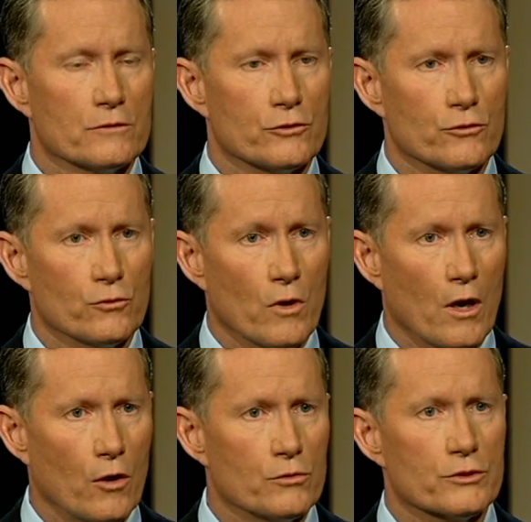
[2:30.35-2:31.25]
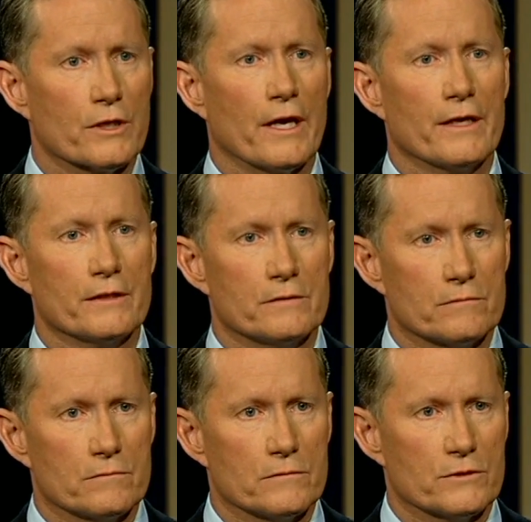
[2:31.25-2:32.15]
to host a
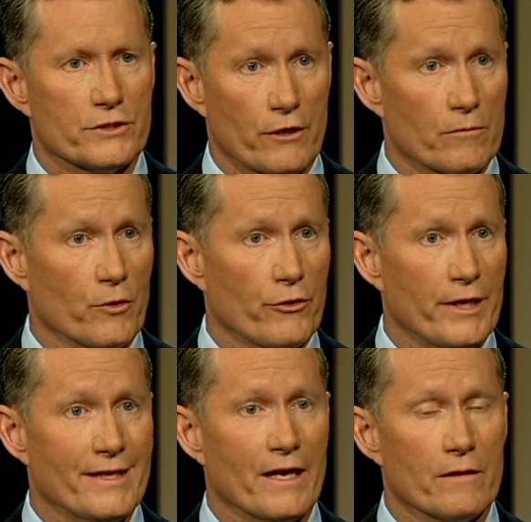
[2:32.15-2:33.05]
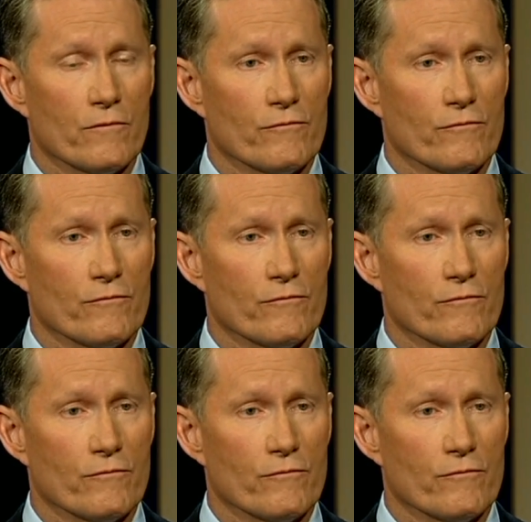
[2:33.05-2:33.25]
ceremony that